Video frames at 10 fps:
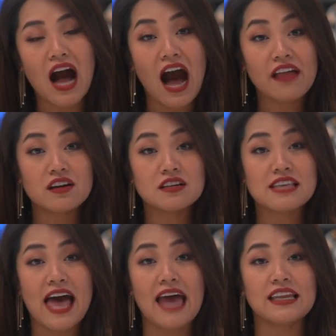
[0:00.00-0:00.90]
Others
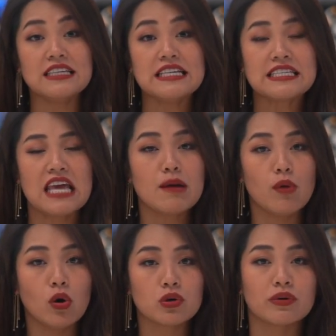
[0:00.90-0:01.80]
had
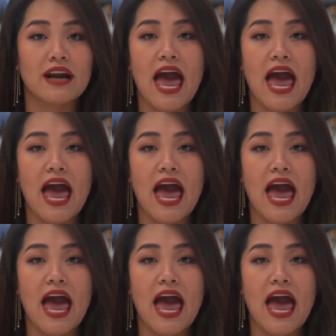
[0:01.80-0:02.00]
disabled or